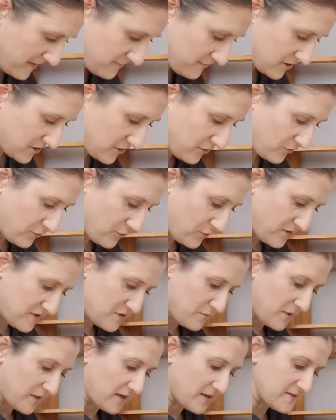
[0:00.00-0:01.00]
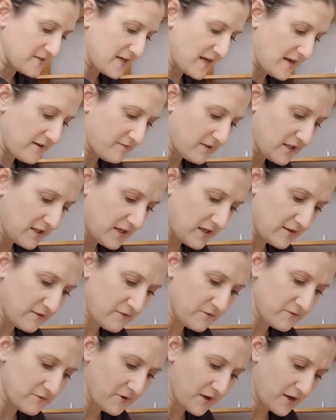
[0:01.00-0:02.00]
gonna have to look through this one because I have a lot
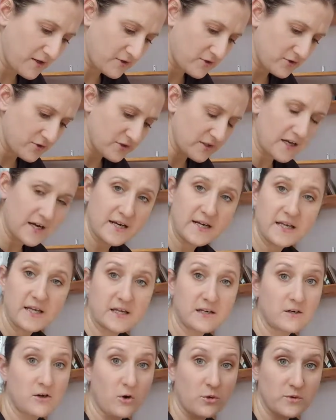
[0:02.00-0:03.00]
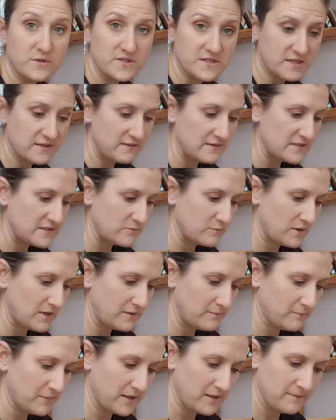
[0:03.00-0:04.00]
of underlining and notes in this
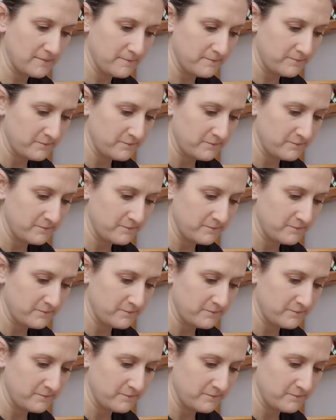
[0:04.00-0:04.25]
one, but